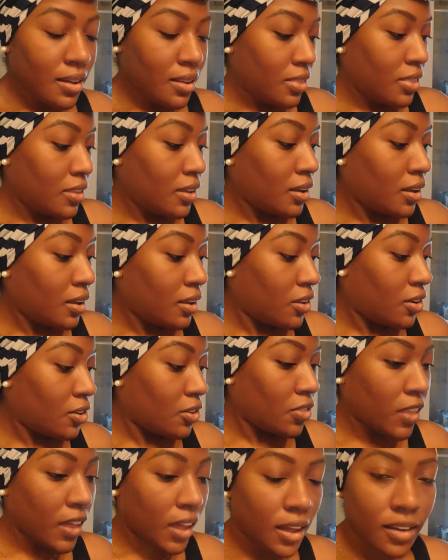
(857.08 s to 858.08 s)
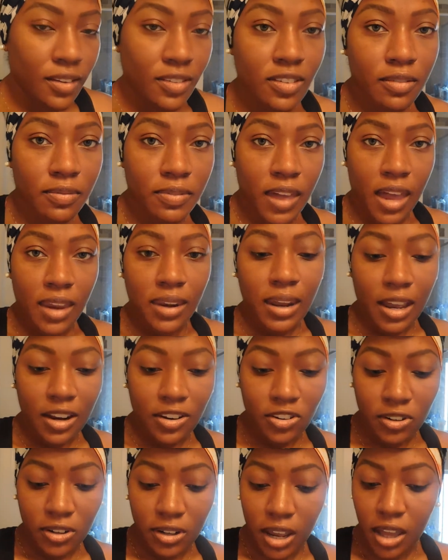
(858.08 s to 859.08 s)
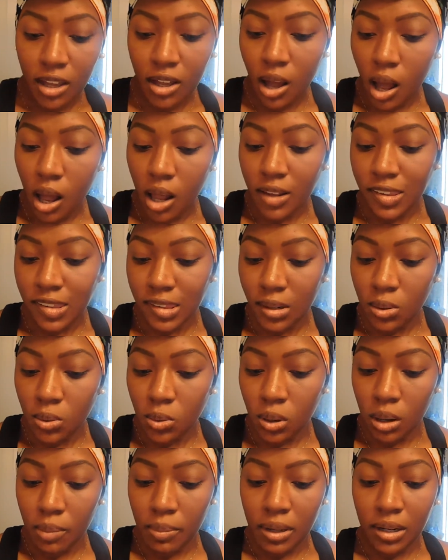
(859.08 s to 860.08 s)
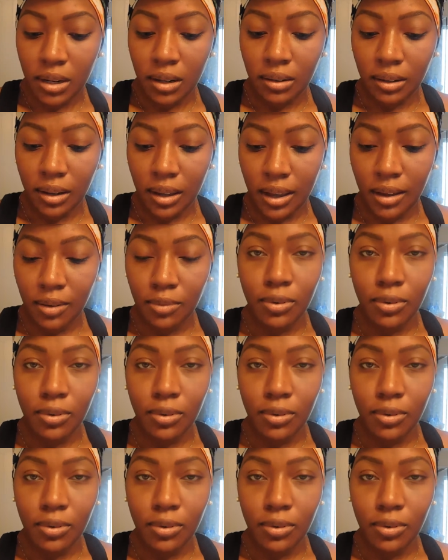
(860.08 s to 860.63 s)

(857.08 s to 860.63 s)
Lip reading: the other things of that nature that cost an arm and a leg.